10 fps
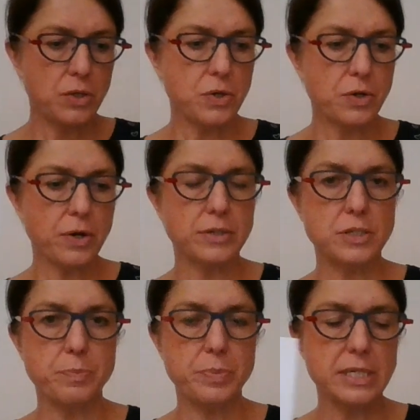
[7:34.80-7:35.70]
You're going
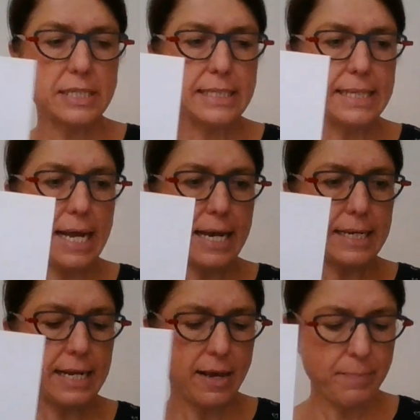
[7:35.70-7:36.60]
to put it
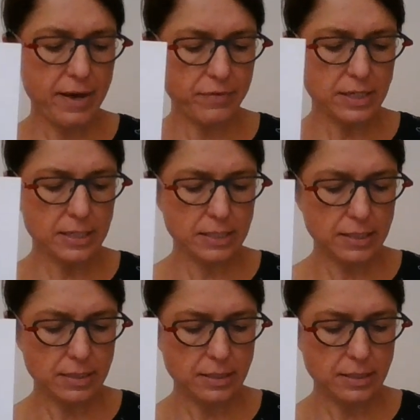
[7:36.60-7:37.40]
slightly above it,